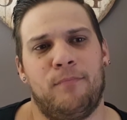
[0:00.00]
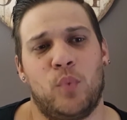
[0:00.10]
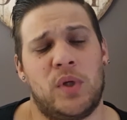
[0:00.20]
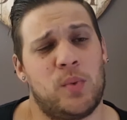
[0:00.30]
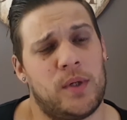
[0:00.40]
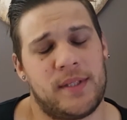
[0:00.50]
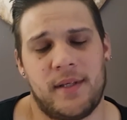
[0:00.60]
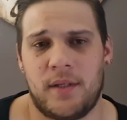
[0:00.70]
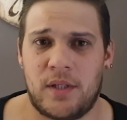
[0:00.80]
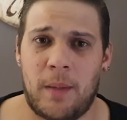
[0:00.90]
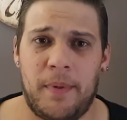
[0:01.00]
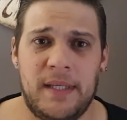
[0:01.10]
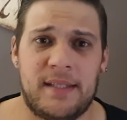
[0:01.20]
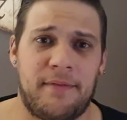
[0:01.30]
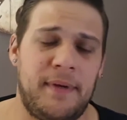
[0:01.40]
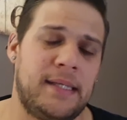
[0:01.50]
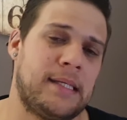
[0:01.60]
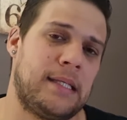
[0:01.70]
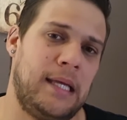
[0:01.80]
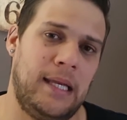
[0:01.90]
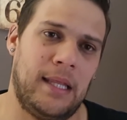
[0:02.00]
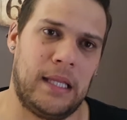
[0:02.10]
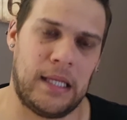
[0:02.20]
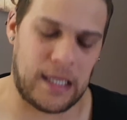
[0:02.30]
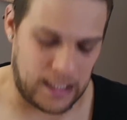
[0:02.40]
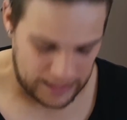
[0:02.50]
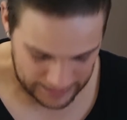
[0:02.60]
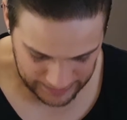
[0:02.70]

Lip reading: which was the Japanese defence at the end of the day.